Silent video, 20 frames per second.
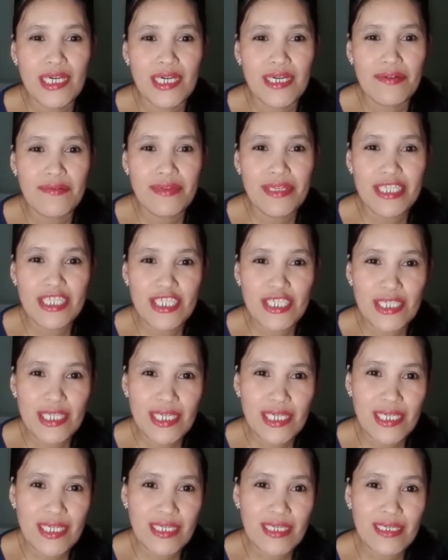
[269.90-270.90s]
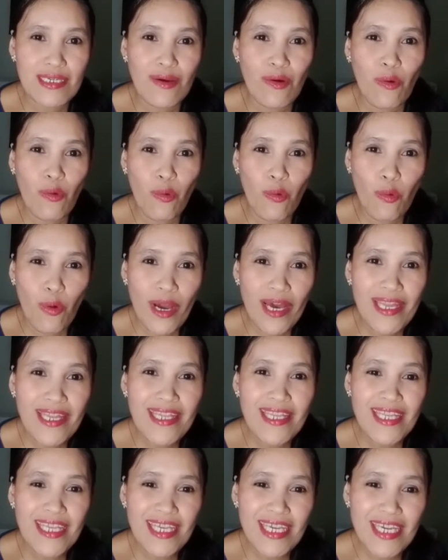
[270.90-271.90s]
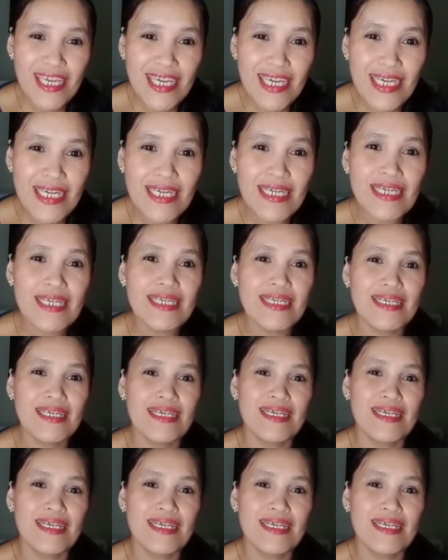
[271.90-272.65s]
reaching 1 year